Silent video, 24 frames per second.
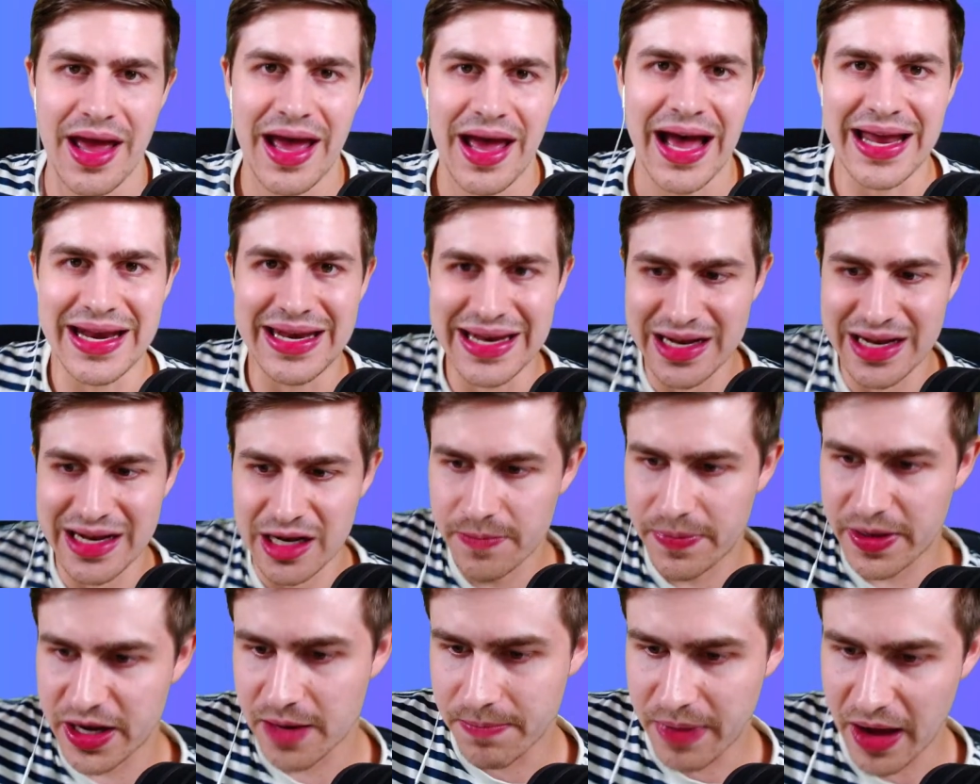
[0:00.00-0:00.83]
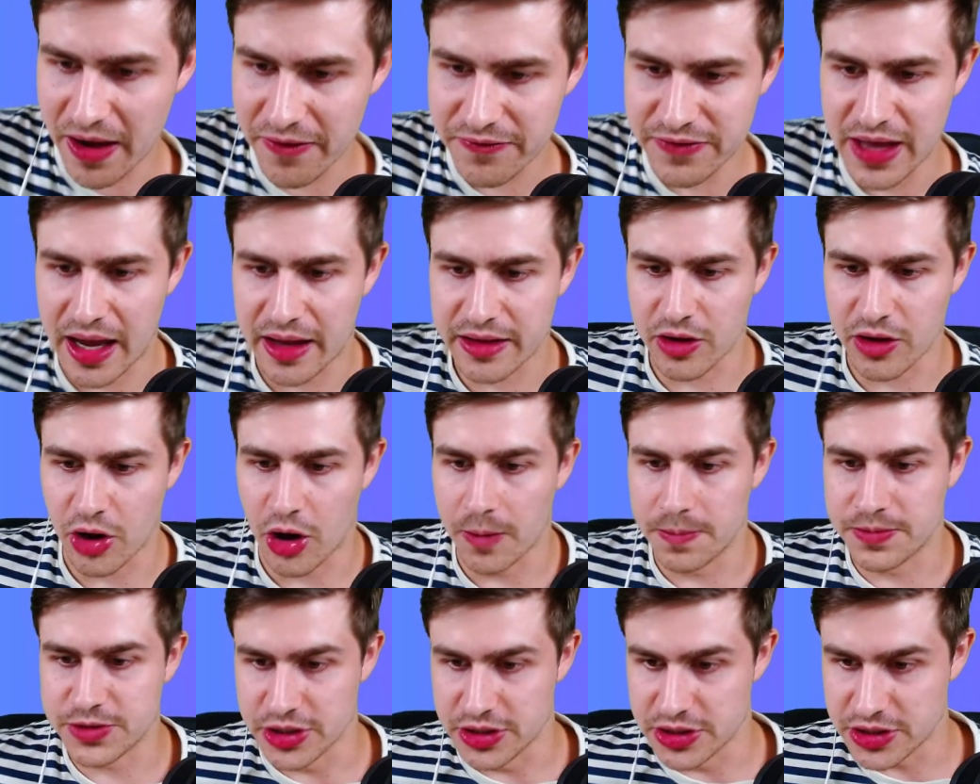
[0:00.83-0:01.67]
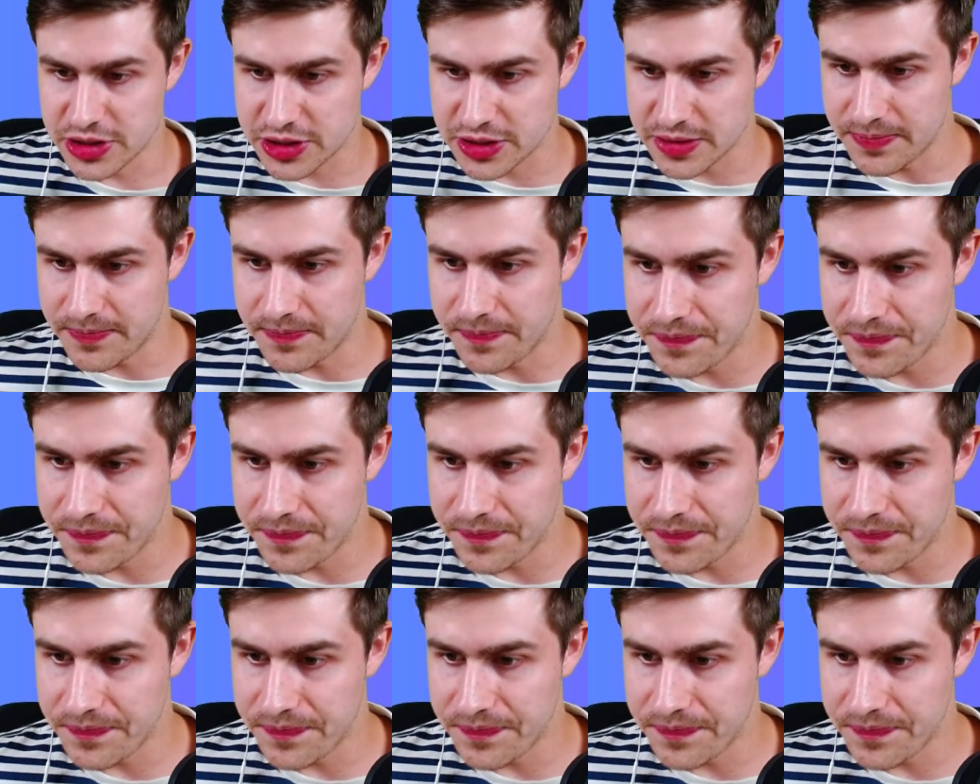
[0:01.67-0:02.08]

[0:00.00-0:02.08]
a little bit above the other options.